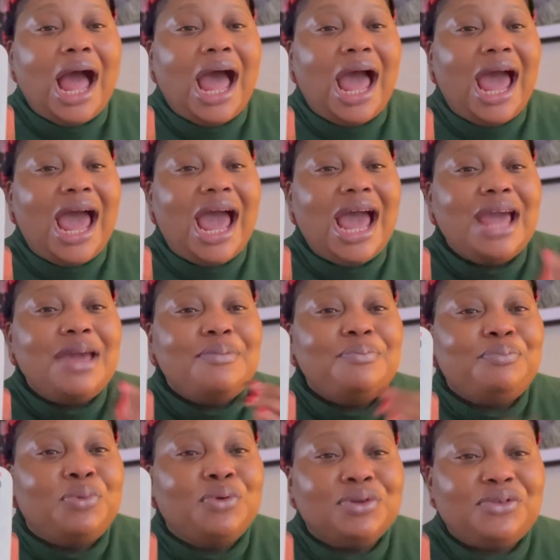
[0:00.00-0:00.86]
i
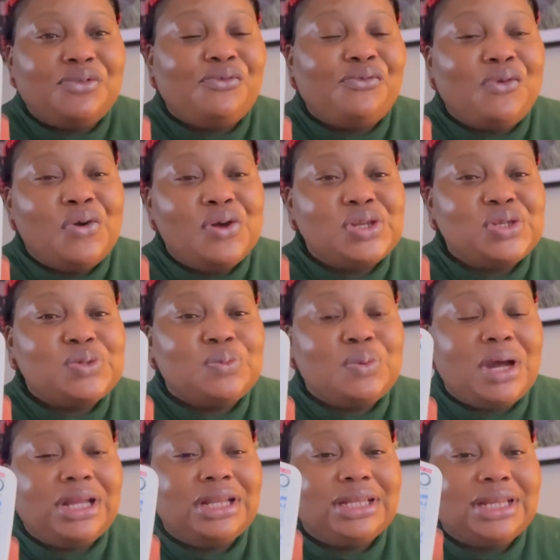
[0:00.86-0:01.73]
put first
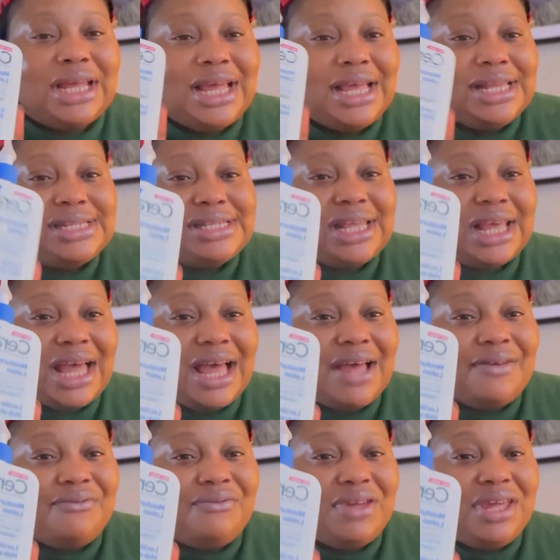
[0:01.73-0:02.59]
one
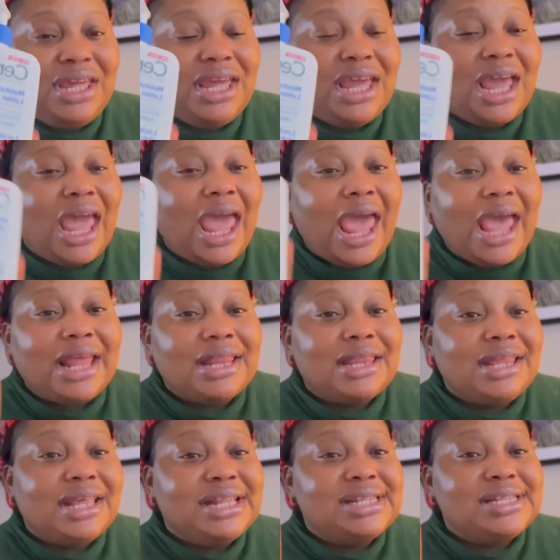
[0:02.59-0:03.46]
cerave
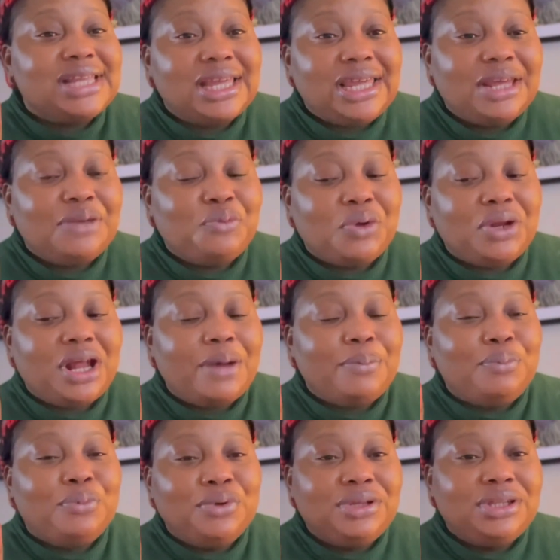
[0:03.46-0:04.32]
and the second one
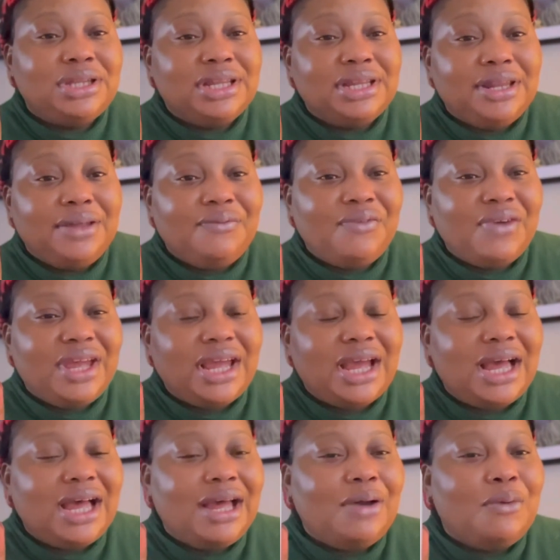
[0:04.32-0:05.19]
i put
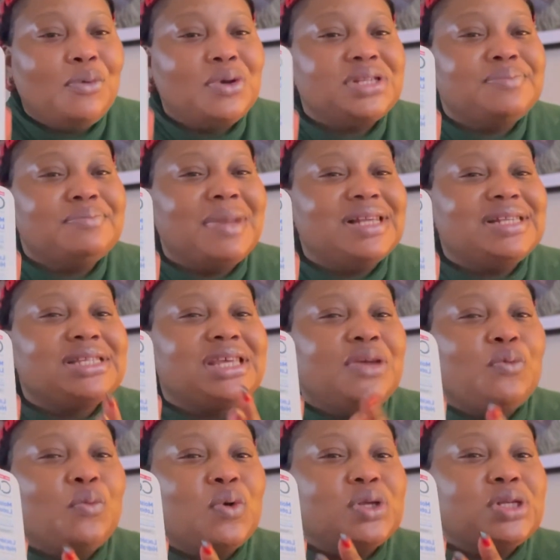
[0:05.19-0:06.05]
nivea it was my
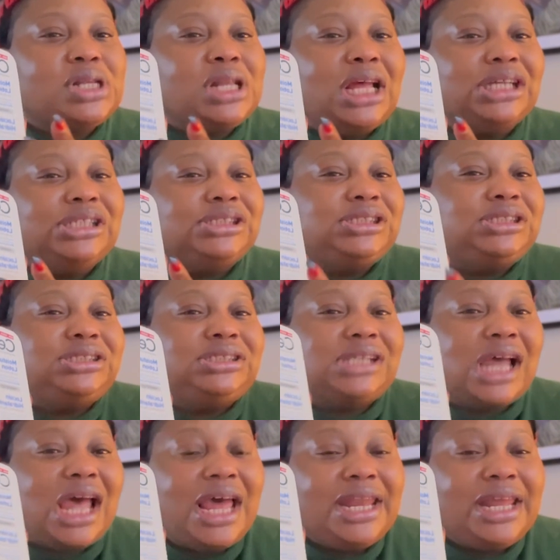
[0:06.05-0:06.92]
skin was like
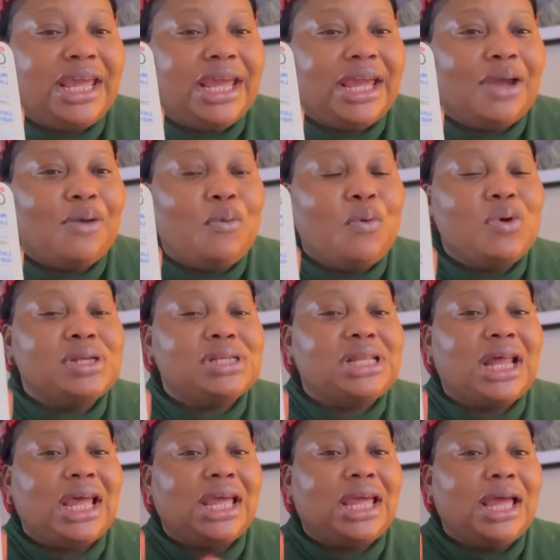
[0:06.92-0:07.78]
shining it
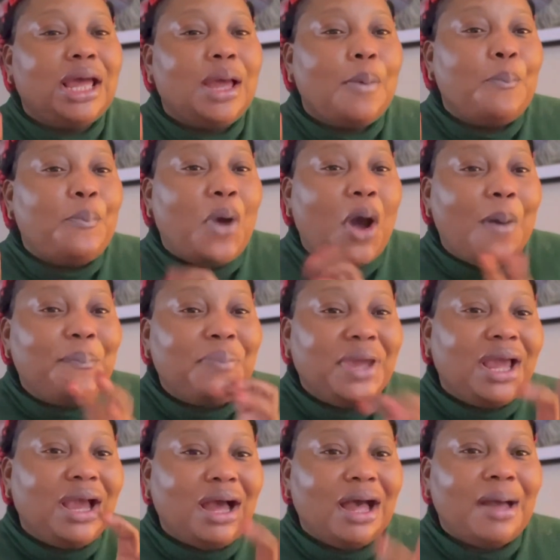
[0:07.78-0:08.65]
was like
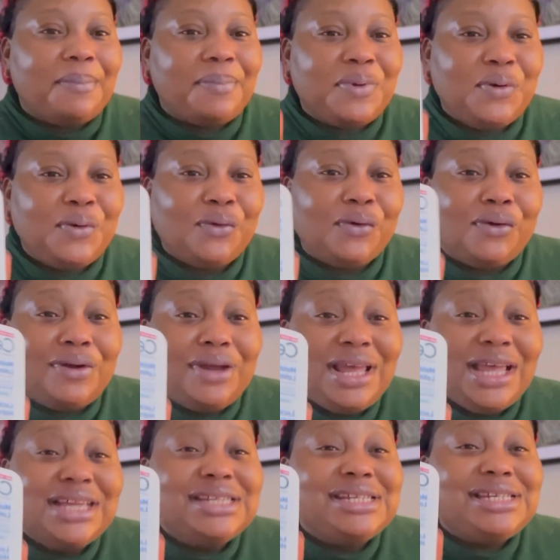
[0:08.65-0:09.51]
popping up you know
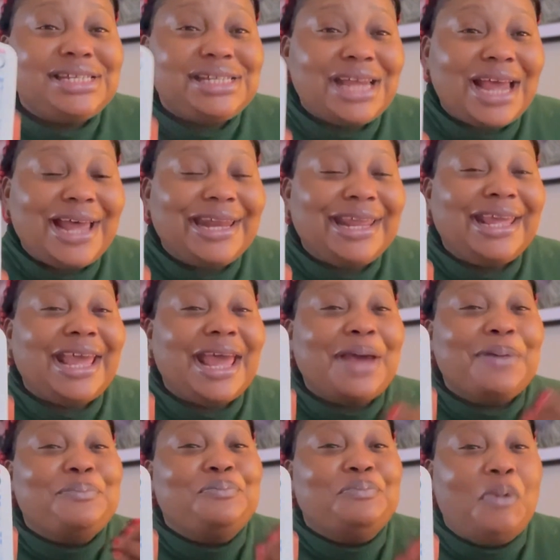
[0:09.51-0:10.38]
shining
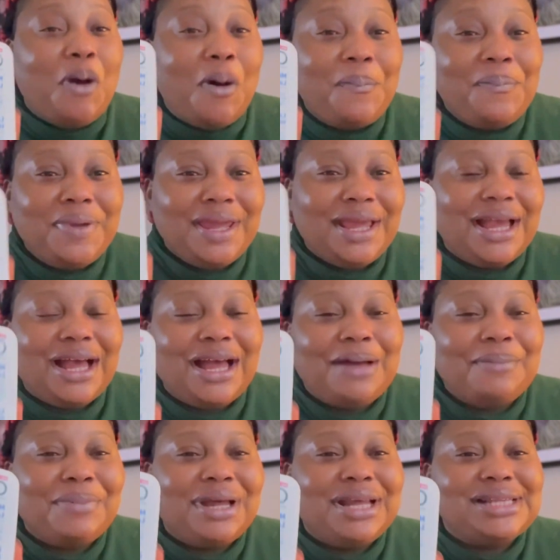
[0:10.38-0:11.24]
and popping
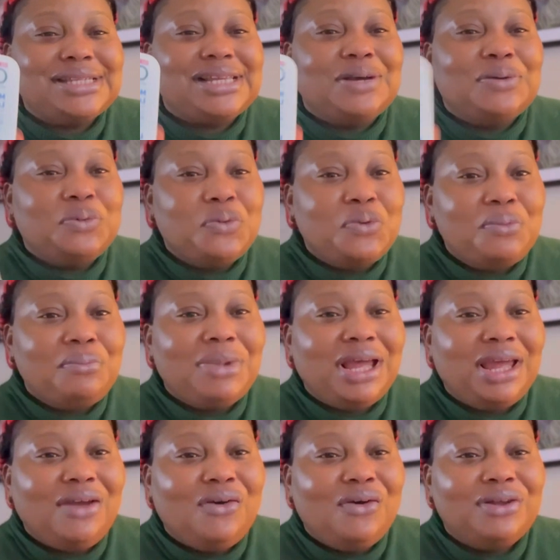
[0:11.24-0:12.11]
up i said oh
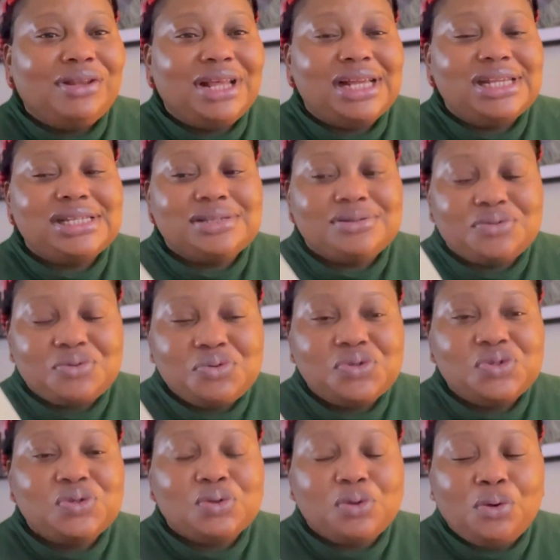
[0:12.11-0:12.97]
my god that's
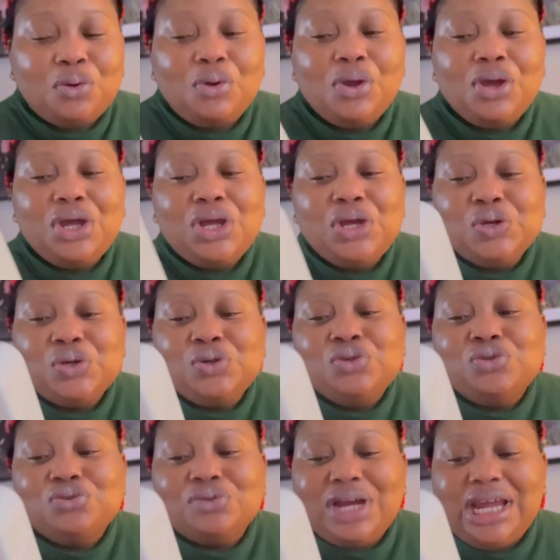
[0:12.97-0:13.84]
so
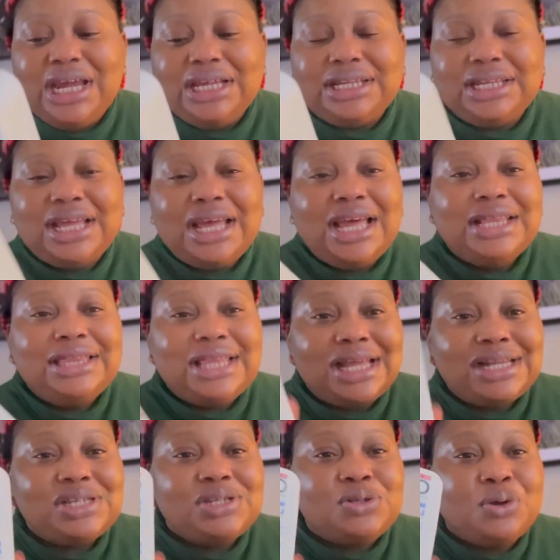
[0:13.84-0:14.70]
great.
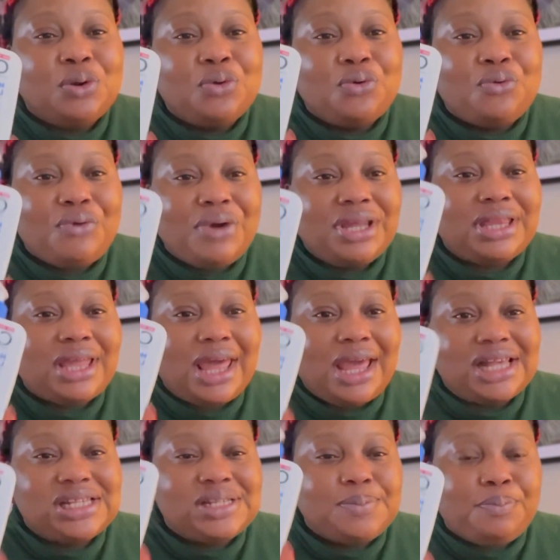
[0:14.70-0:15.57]
That's so great
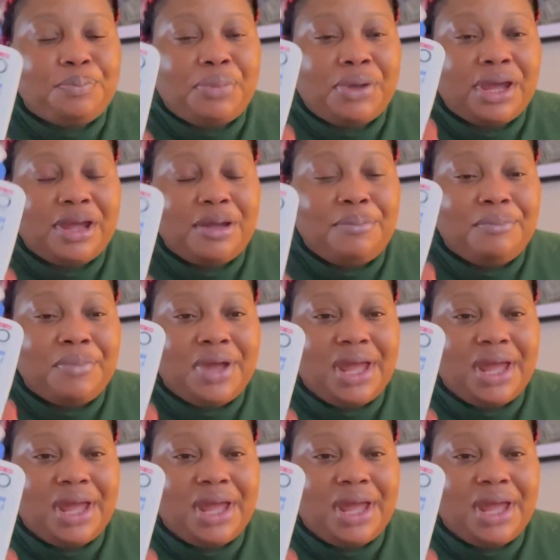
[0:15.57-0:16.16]
experim